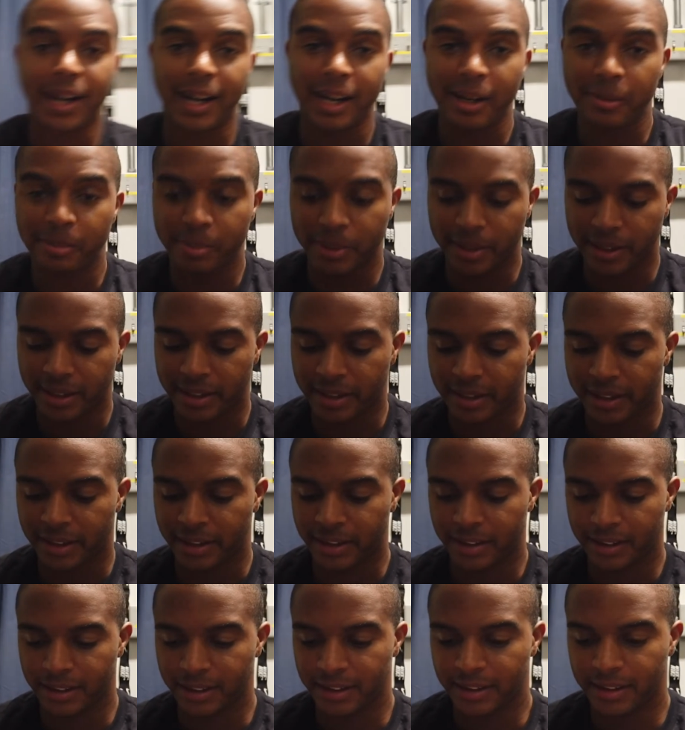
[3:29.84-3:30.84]
iPad.
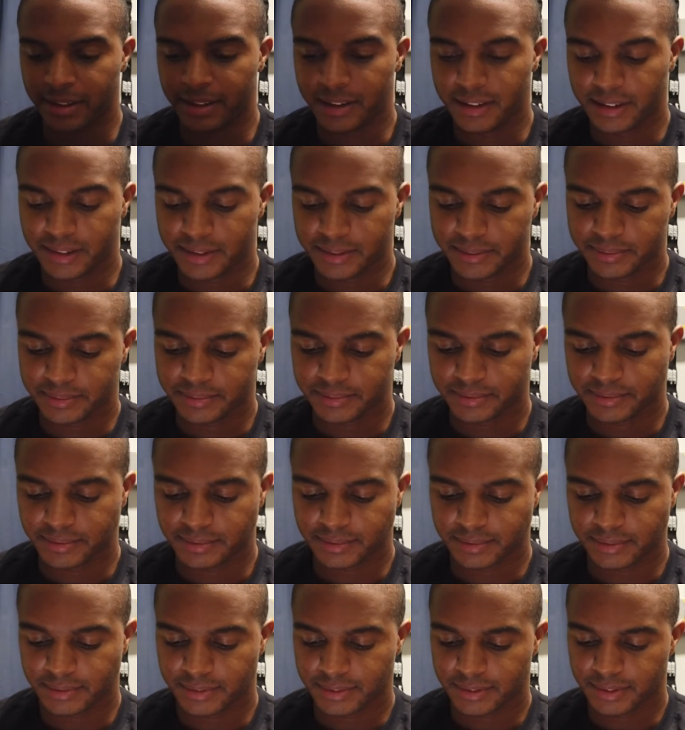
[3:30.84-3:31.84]

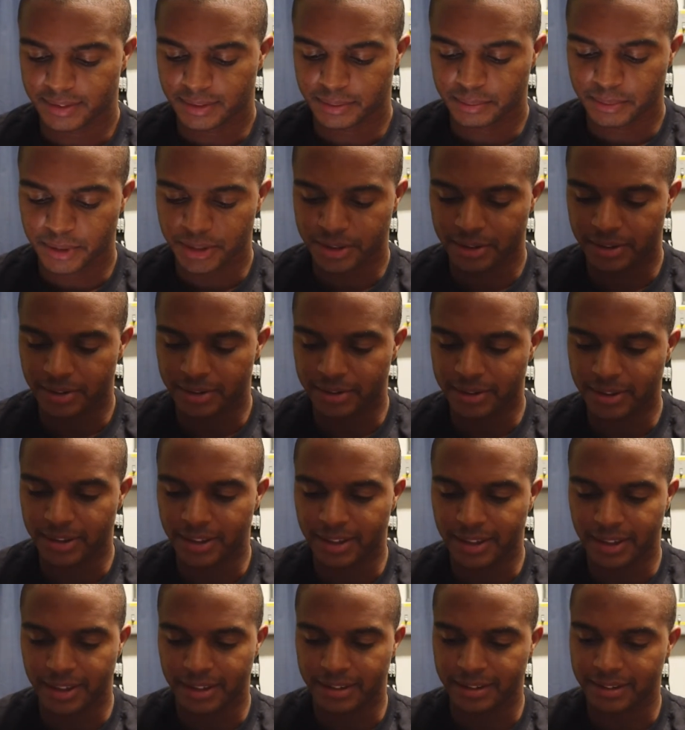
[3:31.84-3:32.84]
Let me show you
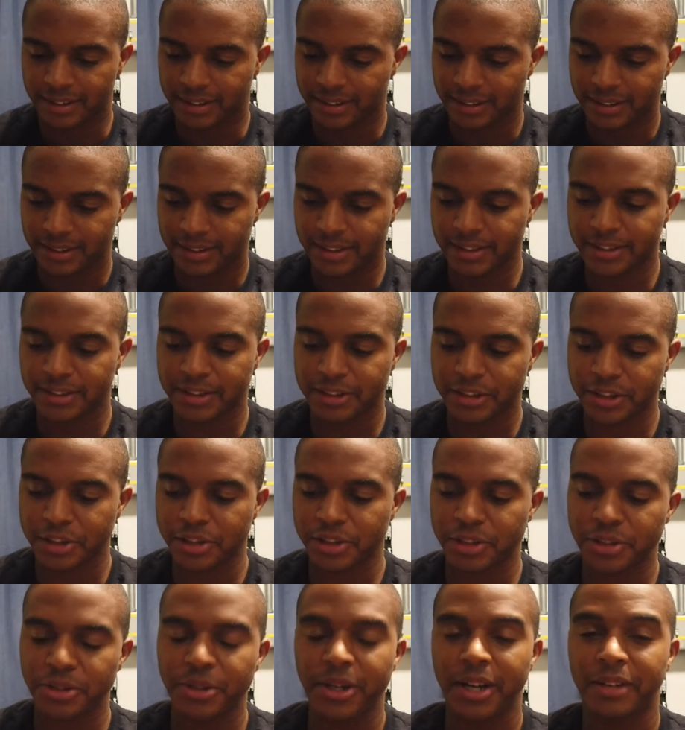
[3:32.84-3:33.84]
guys, just
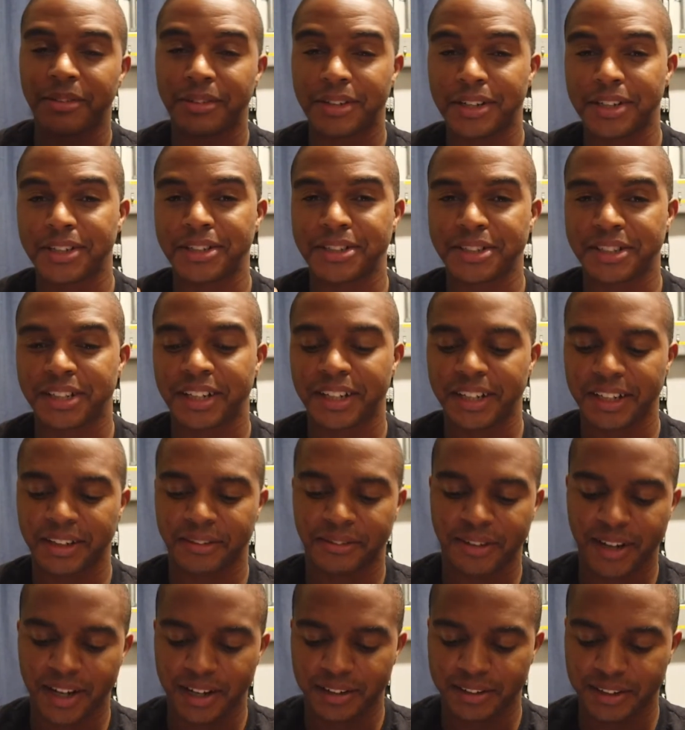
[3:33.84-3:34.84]
so you have an
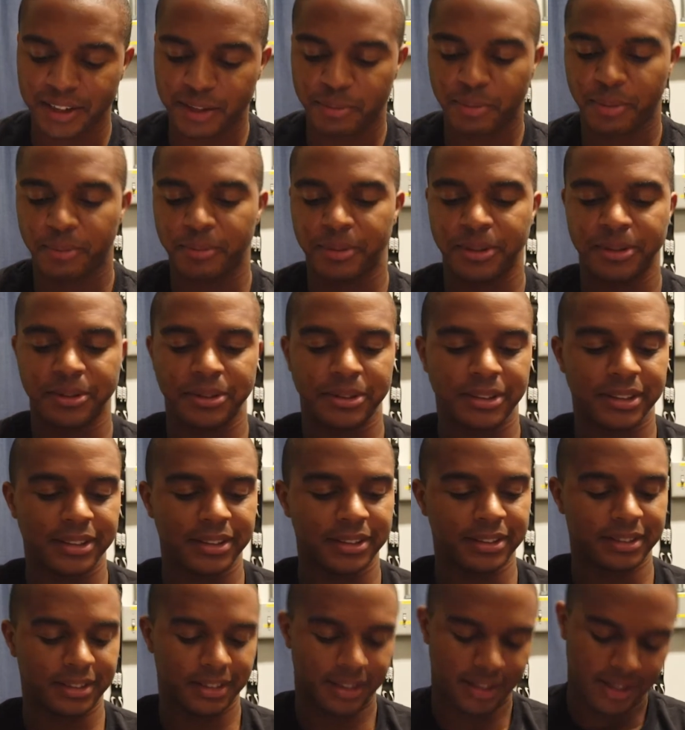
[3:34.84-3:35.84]
understanding of how deep I'm doing
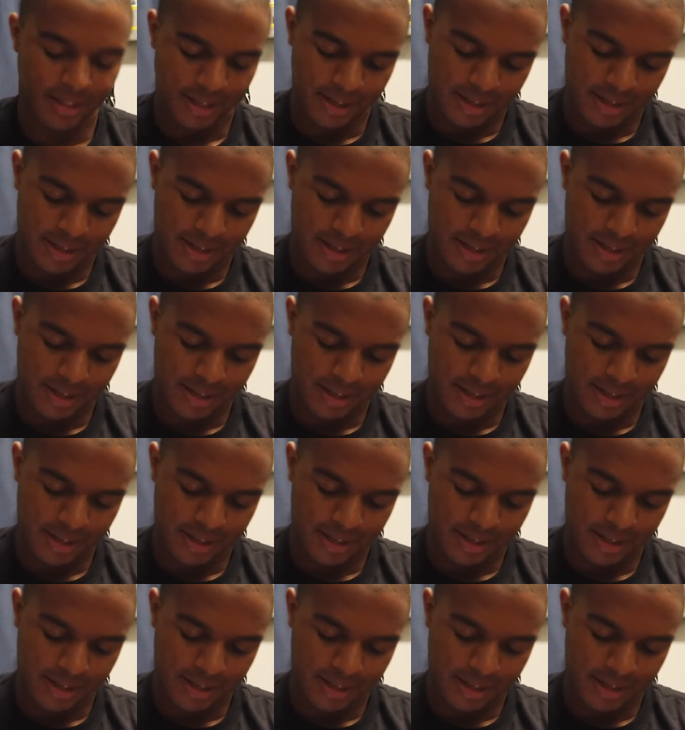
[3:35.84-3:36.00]
this.